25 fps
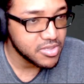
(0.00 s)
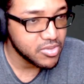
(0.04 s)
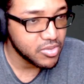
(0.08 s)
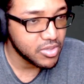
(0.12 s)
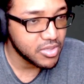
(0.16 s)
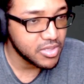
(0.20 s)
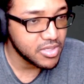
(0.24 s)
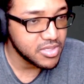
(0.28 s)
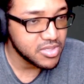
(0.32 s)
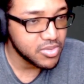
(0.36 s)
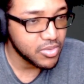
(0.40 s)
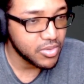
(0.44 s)
one
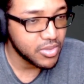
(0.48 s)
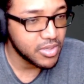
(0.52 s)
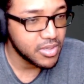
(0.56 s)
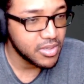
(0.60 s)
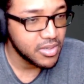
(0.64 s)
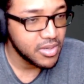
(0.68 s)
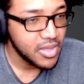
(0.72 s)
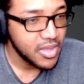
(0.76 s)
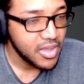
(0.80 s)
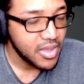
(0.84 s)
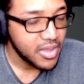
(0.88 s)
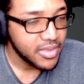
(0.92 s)
and this one,
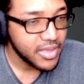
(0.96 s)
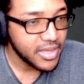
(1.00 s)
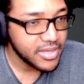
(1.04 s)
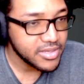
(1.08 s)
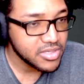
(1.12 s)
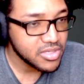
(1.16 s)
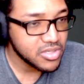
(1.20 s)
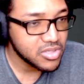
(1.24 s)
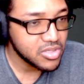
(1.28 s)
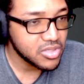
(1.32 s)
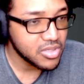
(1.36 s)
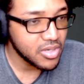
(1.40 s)

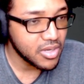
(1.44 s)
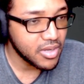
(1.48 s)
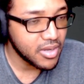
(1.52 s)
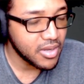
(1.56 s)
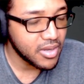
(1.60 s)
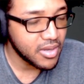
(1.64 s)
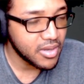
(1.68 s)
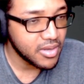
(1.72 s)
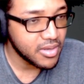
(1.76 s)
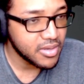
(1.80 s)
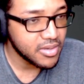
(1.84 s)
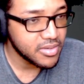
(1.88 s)
that's
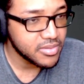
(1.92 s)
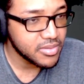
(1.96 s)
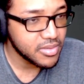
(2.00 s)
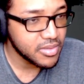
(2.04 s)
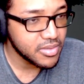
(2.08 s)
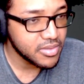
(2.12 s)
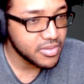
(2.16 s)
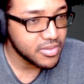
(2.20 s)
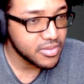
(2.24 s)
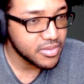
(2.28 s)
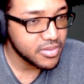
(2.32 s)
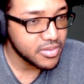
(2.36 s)

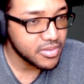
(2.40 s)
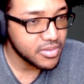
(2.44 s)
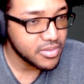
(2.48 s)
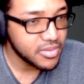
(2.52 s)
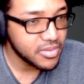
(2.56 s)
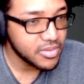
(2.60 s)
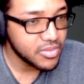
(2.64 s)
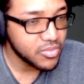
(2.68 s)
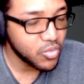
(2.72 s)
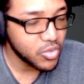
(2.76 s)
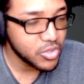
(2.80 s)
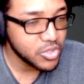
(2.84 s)

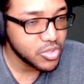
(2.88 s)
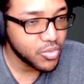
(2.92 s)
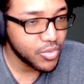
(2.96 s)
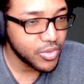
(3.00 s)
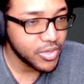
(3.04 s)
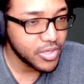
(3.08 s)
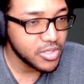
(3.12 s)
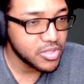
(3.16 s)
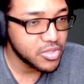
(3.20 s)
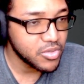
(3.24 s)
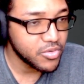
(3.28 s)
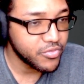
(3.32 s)

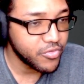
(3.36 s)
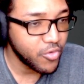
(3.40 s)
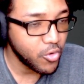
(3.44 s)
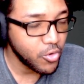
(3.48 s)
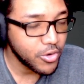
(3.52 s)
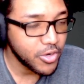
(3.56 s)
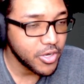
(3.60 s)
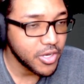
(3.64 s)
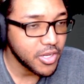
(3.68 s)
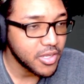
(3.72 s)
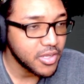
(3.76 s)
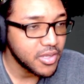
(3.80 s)
120 to
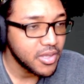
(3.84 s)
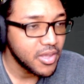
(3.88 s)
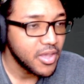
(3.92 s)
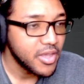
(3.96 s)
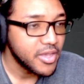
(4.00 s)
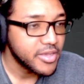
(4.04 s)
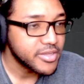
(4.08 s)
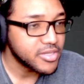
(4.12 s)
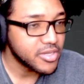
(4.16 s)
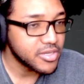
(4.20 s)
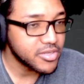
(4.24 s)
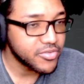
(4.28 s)
40,
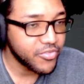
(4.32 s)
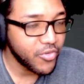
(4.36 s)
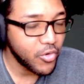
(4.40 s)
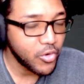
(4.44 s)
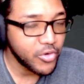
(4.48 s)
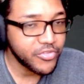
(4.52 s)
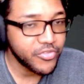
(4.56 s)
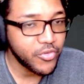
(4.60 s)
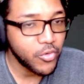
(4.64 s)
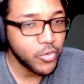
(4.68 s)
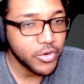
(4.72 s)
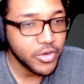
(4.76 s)
so it's
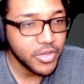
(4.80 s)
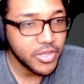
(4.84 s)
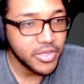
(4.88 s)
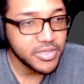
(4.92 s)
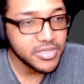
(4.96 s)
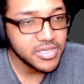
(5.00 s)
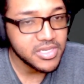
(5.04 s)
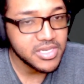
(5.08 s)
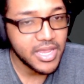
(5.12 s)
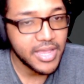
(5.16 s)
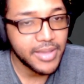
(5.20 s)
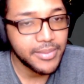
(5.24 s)
440
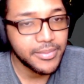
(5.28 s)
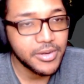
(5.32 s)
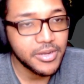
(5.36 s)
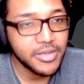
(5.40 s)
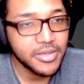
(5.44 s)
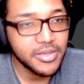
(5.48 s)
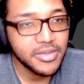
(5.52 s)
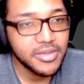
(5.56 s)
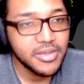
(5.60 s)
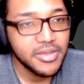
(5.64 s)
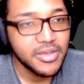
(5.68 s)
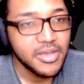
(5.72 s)

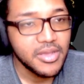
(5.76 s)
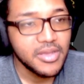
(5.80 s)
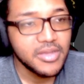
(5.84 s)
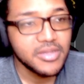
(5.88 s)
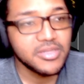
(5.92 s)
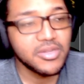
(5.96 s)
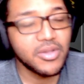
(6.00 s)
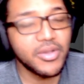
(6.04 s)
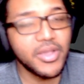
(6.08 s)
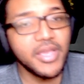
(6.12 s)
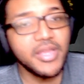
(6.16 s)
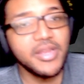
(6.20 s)
stamina.
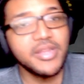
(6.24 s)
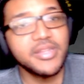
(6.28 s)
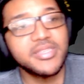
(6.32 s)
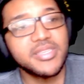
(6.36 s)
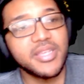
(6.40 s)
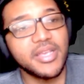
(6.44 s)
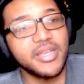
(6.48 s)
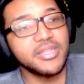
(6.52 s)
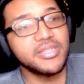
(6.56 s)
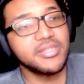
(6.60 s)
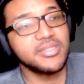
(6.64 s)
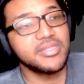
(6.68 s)
So in a
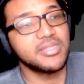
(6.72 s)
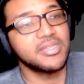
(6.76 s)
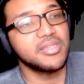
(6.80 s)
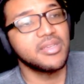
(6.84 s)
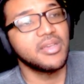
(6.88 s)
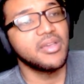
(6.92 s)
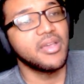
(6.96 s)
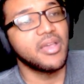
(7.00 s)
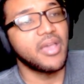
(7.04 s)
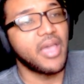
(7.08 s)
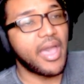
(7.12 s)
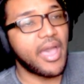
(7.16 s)
sense,
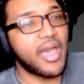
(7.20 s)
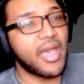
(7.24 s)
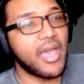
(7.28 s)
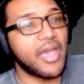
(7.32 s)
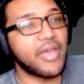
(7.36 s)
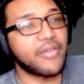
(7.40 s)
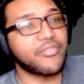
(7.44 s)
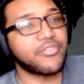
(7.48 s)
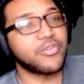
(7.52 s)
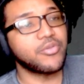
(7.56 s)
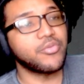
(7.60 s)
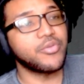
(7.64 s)

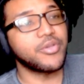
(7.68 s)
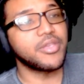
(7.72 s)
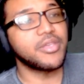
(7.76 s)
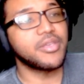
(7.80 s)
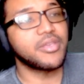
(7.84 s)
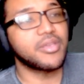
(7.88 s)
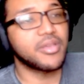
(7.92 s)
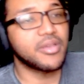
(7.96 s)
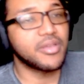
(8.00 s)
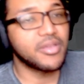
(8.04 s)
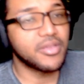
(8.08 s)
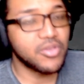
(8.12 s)
every
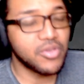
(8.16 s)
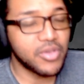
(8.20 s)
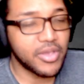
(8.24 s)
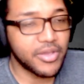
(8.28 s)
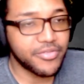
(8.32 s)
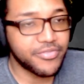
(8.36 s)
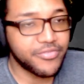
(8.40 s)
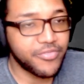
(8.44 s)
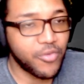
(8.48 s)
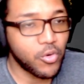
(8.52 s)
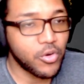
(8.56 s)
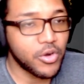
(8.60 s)
week you get
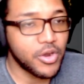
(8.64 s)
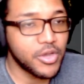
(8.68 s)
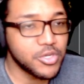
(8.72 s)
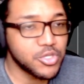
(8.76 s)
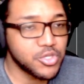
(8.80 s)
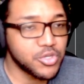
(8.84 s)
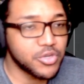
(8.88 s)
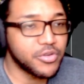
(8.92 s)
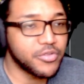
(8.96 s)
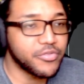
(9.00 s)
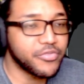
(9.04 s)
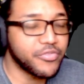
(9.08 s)

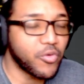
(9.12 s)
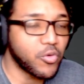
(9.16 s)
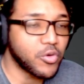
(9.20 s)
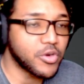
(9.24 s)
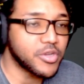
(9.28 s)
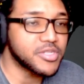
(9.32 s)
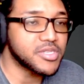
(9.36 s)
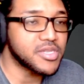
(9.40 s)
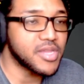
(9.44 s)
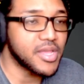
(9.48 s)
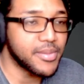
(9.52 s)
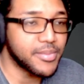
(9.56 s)
440
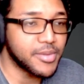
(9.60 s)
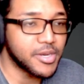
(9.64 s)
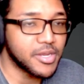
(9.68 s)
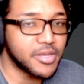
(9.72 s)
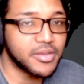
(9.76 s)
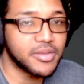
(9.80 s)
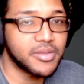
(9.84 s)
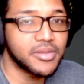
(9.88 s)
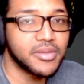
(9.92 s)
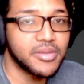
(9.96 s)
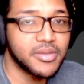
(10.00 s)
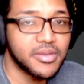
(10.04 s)

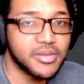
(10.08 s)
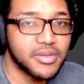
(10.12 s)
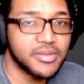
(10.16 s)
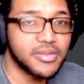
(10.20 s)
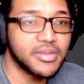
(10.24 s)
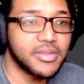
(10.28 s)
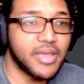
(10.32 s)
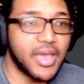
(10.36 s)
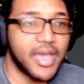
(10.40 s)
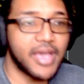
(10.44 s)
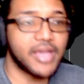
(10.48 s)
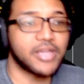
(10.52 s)
stamina
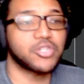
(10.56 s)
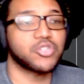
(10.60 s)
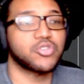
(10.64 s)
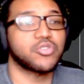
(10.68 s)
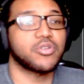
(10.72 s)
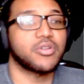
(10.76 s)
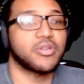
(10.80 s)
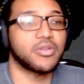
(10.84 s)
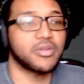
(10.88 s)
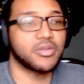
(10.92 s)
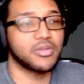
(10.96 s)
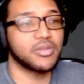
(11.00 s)

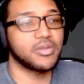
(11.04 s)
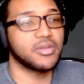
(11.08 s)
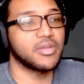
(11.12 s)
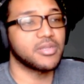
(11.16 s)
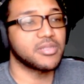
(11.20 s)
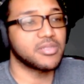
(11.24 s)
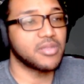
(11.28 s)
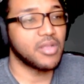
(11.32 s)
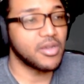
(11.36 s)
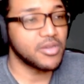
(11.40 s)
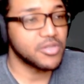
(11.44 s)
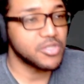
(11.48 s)
extra as
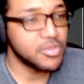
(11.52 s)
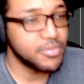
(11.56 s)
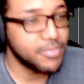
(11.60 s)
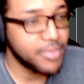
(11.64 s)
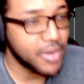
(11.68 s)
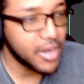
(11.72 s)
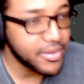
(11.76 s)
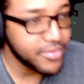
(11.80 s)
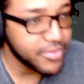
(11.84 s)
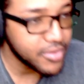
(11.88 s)
long as you bought